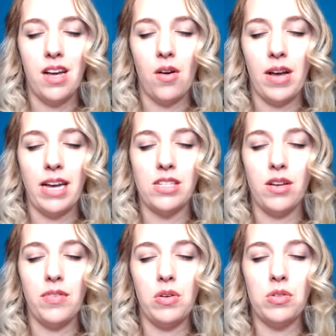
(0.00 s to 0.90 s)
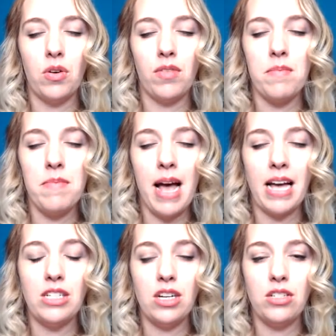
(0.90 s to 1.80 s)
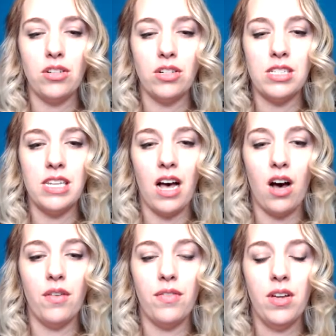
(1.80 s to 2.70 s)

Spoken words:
Okay, so if you sort of imagine yourself